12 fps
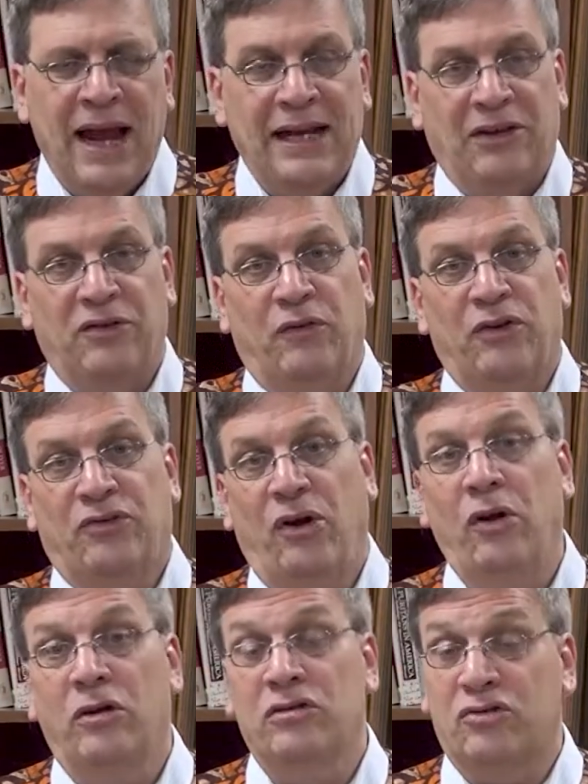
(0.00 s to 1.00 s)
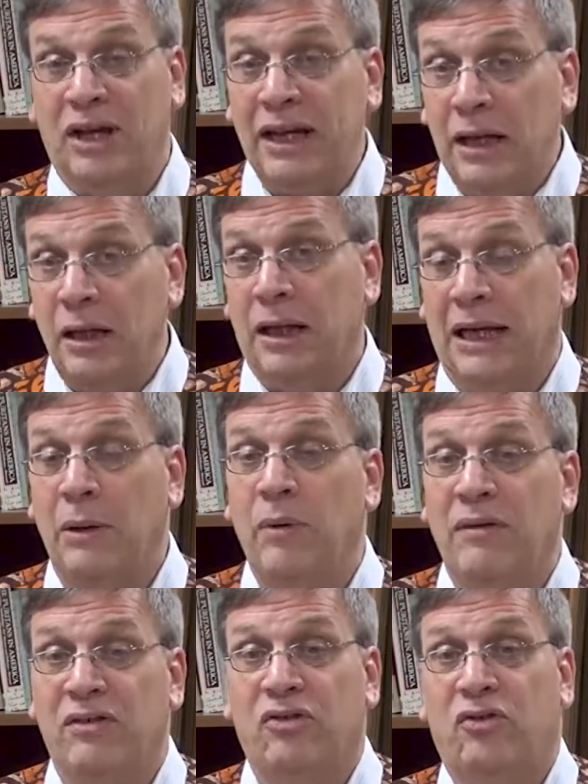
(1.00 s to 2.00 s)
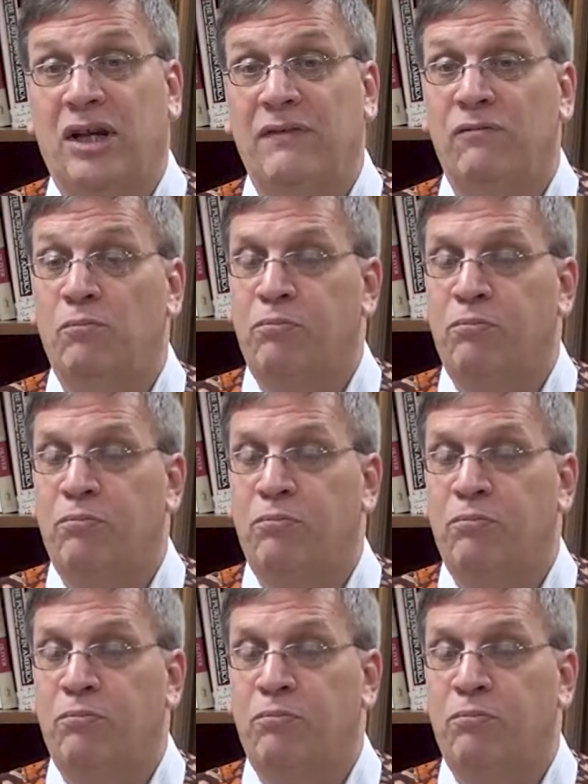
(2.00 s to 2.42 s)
And as a result, secondly, we receive